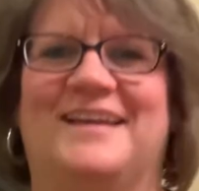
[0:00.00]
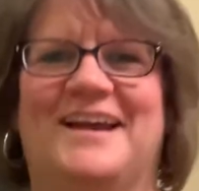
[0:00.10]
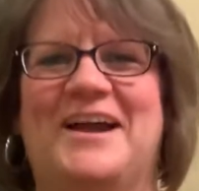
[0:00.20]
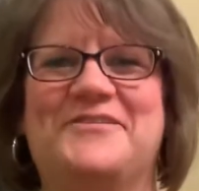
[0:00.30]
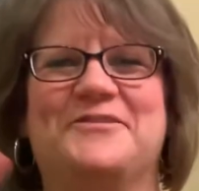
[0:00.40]

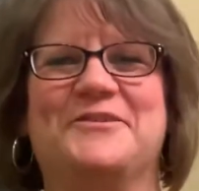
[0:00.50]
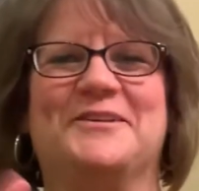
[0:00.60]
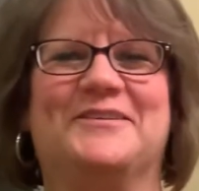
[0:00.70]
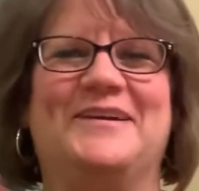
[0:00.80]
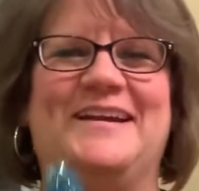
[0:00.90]
Hi,
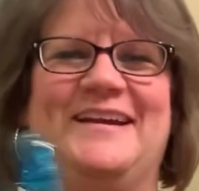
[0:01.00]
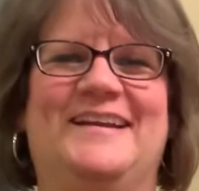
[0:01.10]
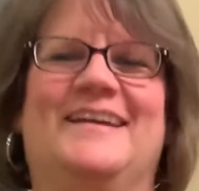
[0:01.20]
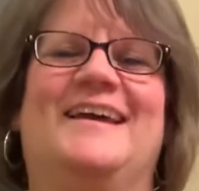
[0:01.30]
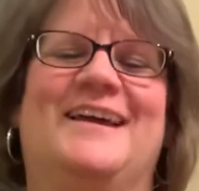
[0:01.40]
fourth
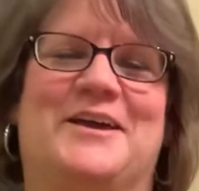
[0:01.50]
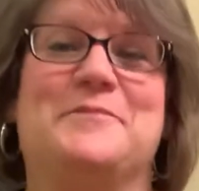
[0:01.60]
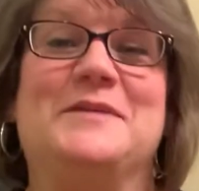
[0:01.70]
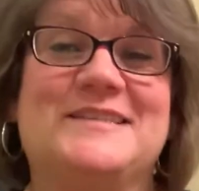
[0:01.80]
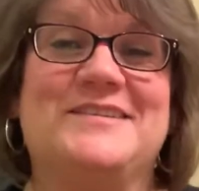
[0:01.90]
grade. I
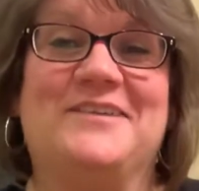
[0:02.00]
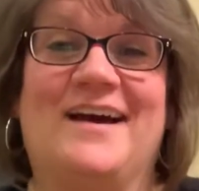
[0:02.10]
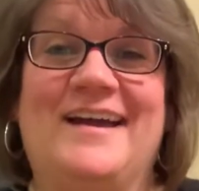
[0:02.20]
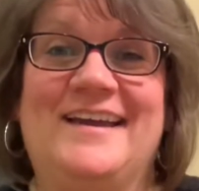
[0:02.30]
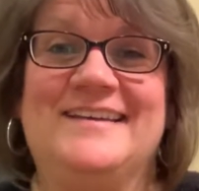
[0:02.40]
miss you
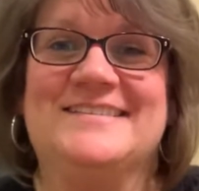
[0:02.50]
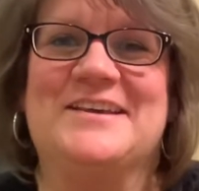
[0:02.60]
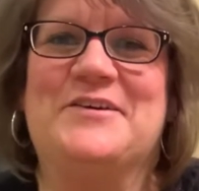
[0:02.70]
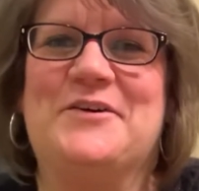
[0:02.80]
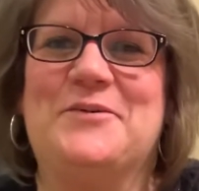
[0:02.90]
guys.
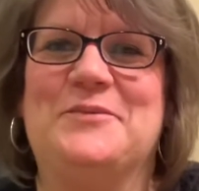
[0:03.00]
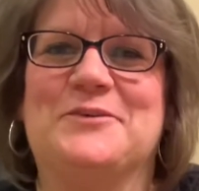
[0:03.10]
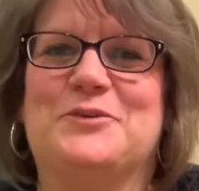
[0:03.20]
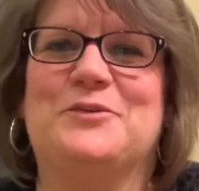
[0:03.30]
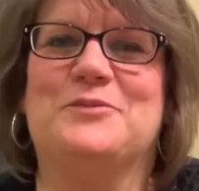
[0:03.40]
I hope you're
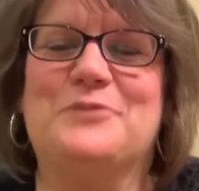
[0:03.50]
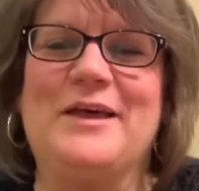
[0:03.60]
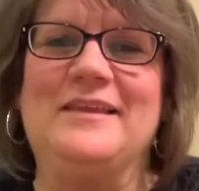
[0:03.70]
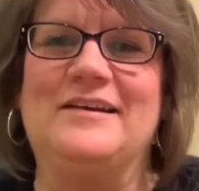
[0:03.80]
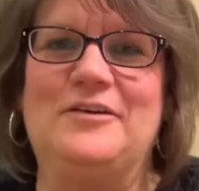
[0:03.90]
doing
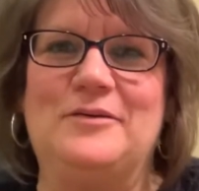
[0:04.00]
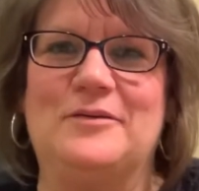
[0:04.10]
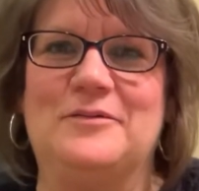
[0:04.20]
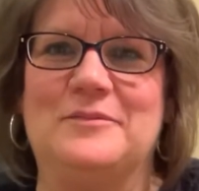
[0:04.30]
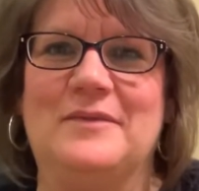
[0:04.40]
well at
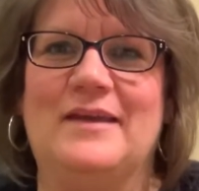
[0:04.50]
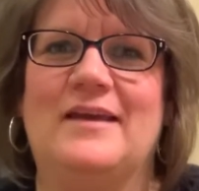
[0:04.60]
home.